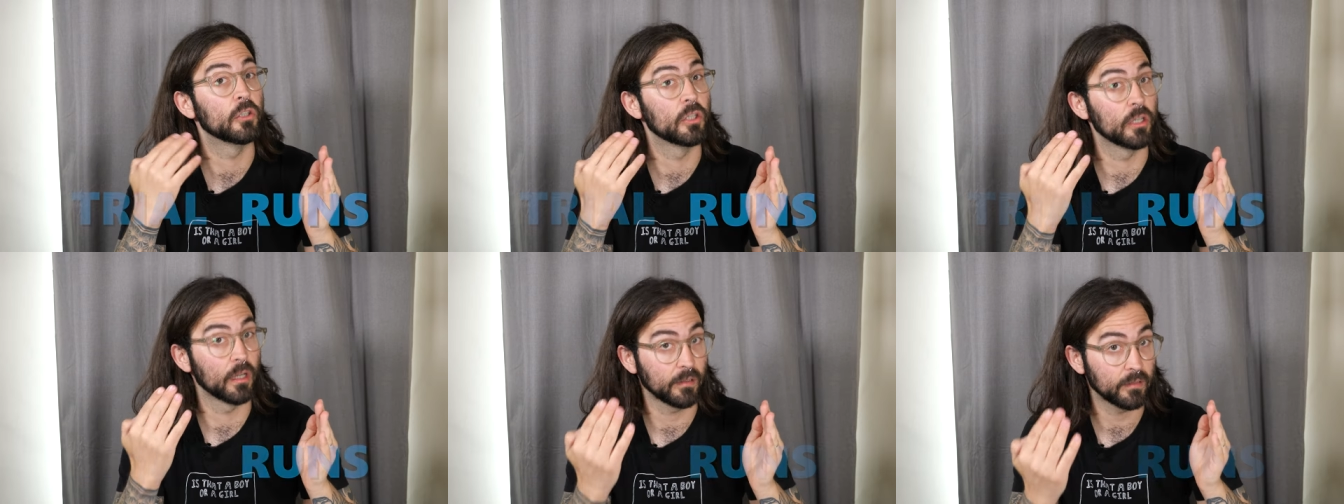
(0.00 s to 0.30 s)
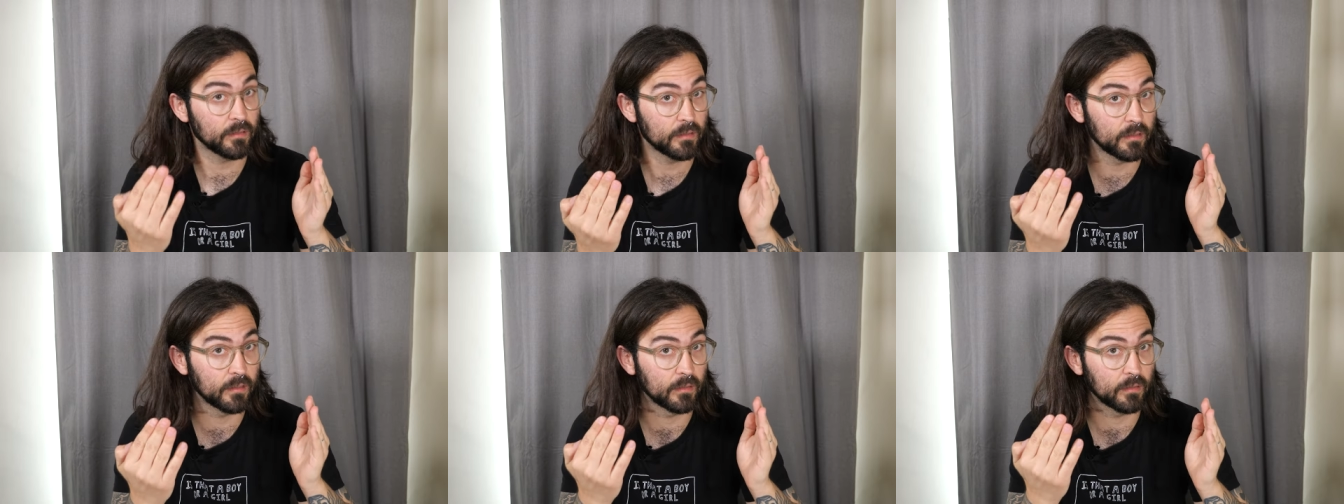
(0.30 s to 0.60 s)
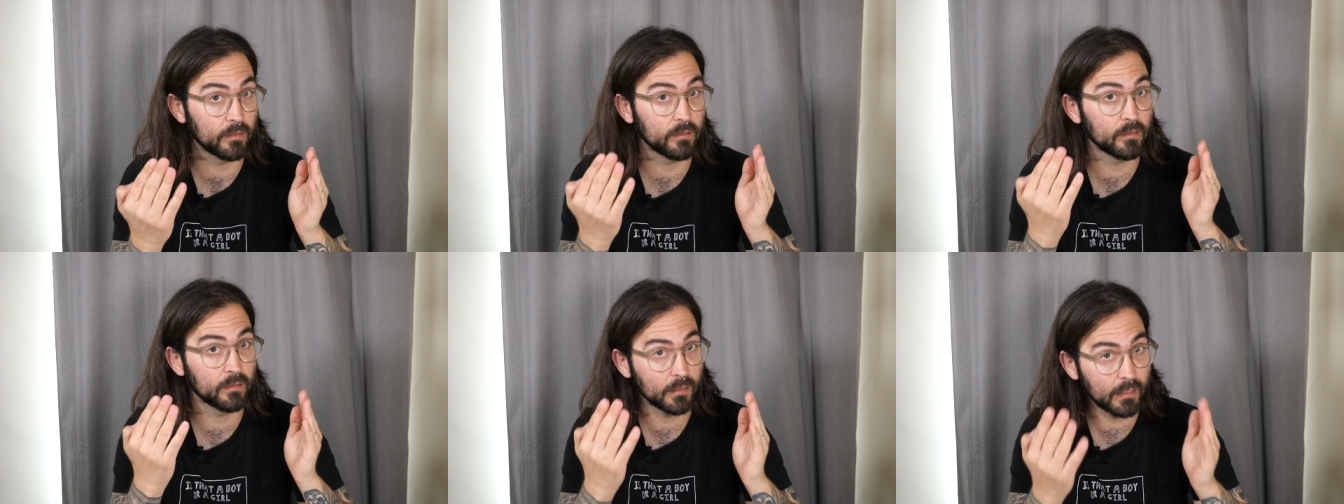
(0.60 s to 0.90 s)
just the
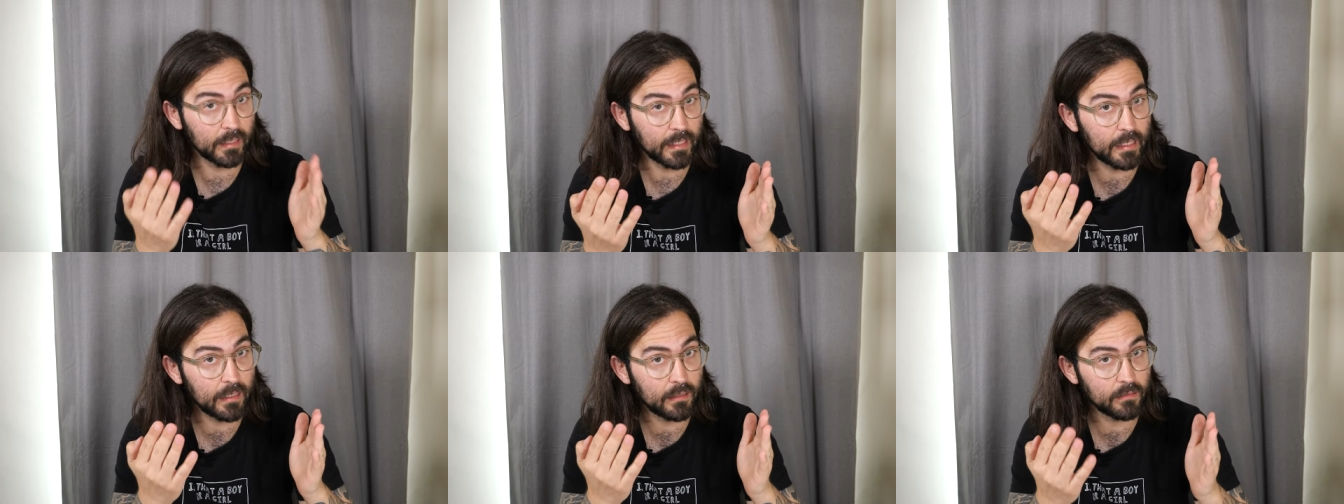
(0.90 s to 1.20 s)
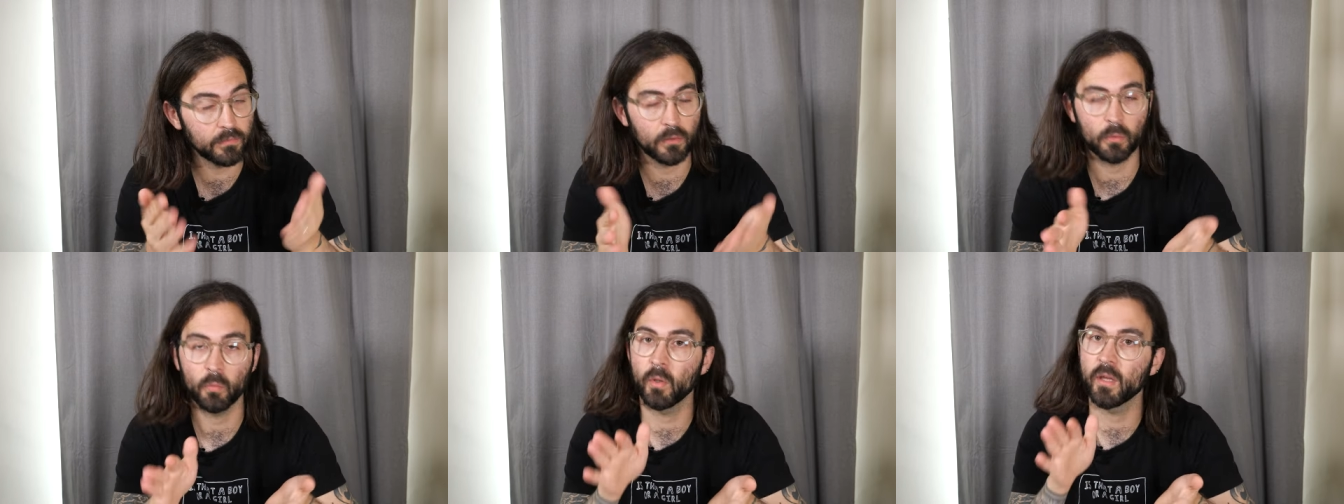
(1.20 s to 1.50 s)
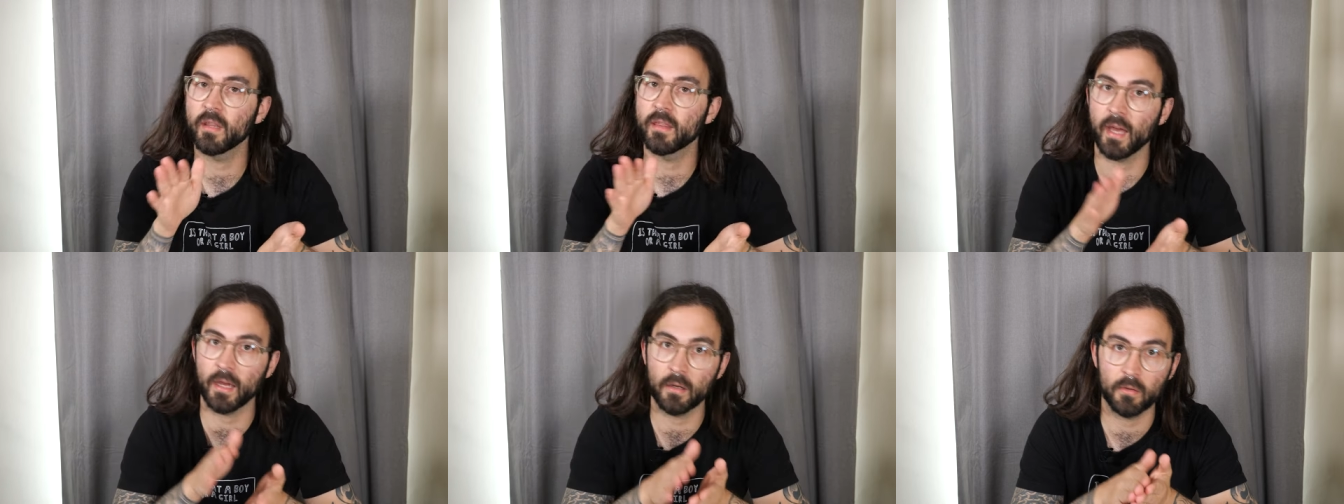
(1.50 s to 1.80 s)
sleeve
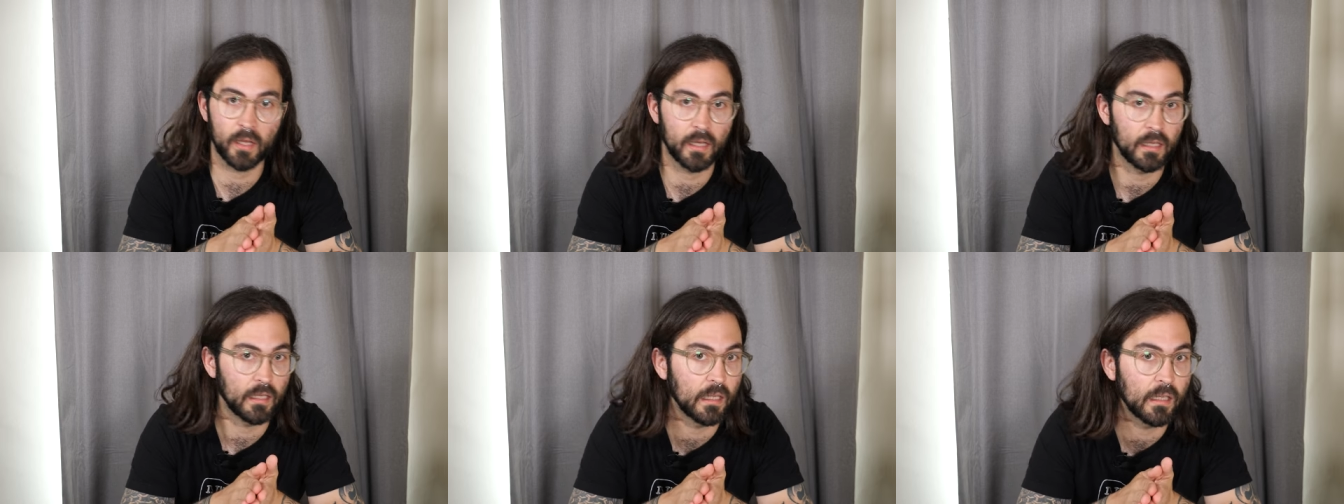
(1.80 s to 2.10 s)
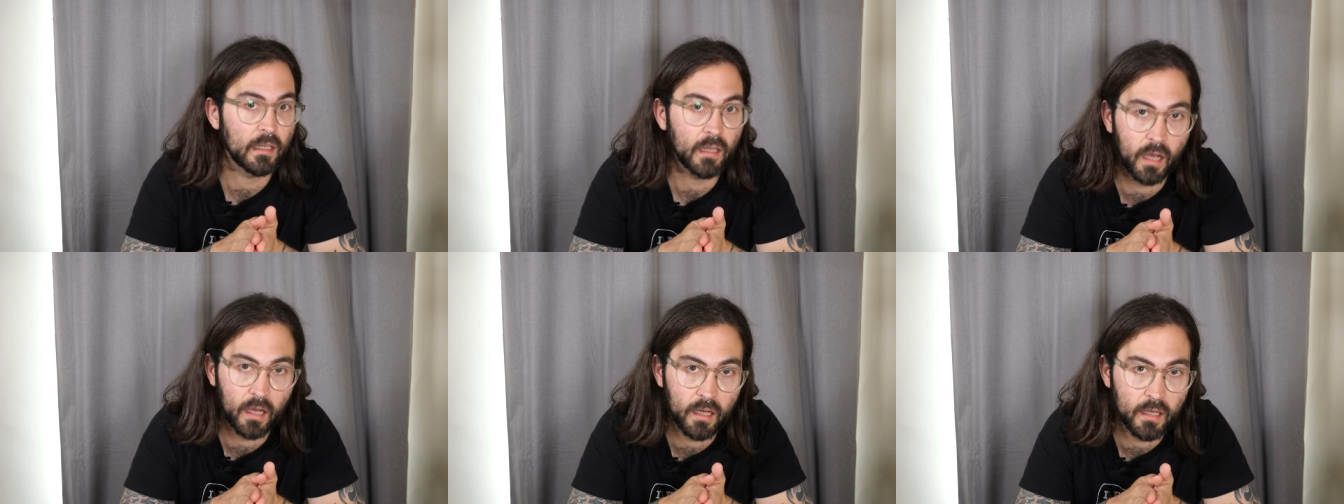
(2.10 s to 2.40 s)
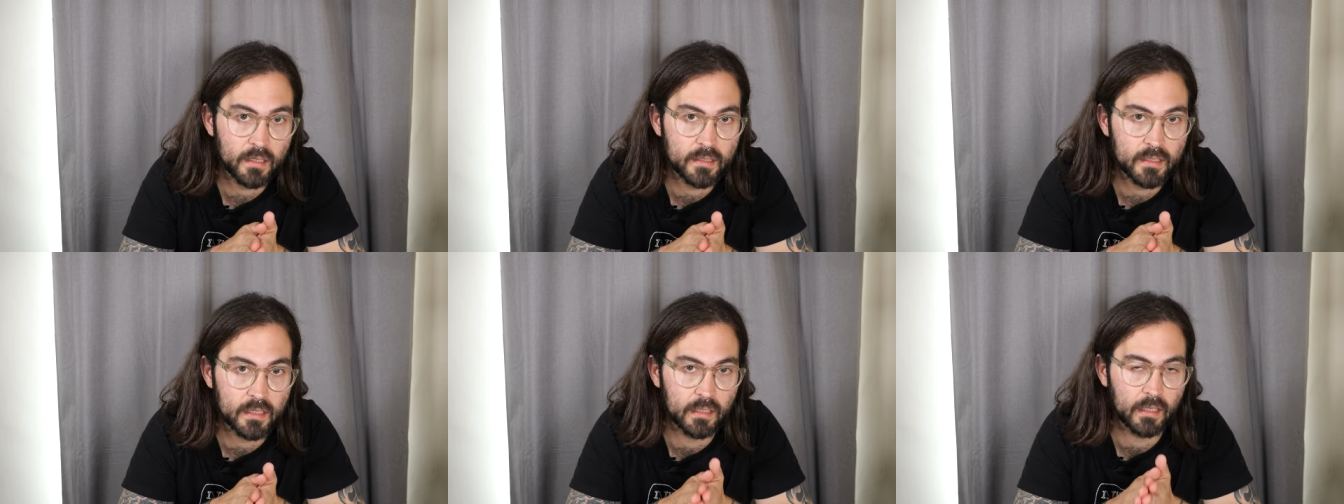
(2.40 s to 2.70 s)
without any
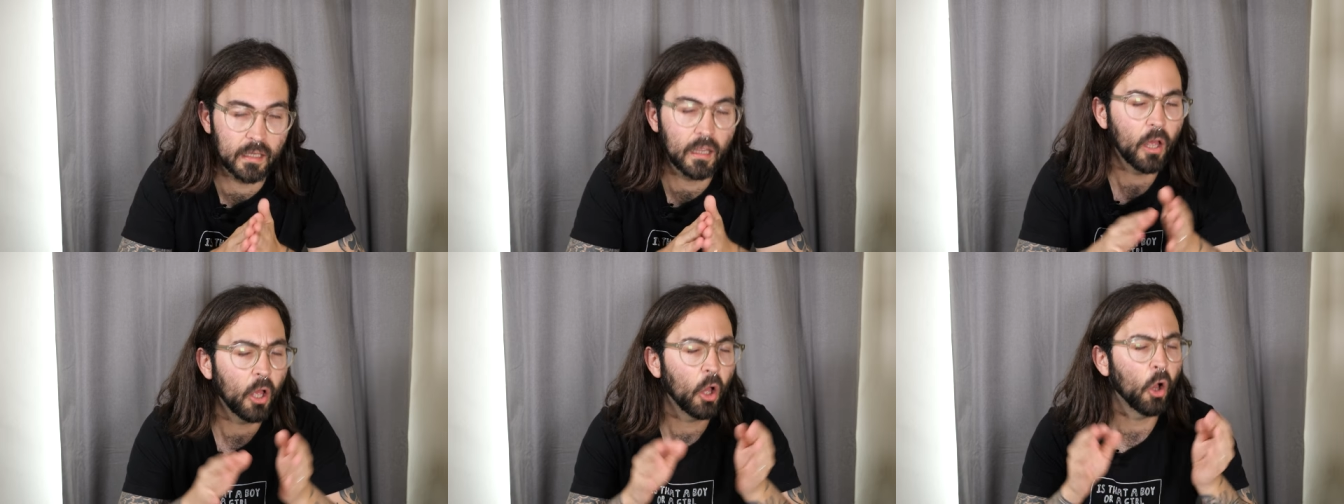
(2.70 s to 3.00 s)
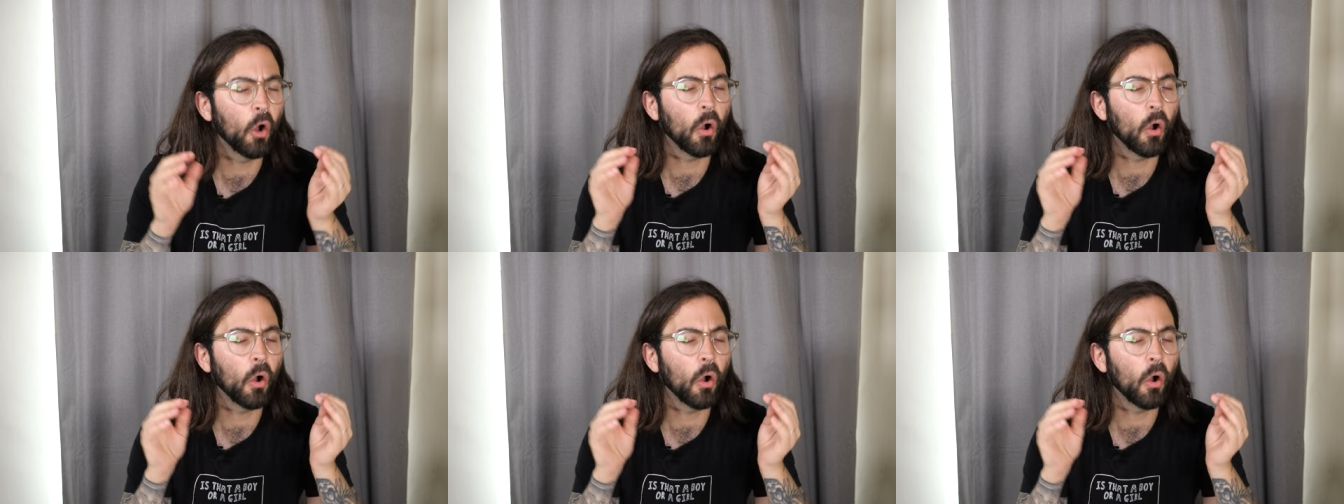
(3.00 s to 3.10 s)
card in it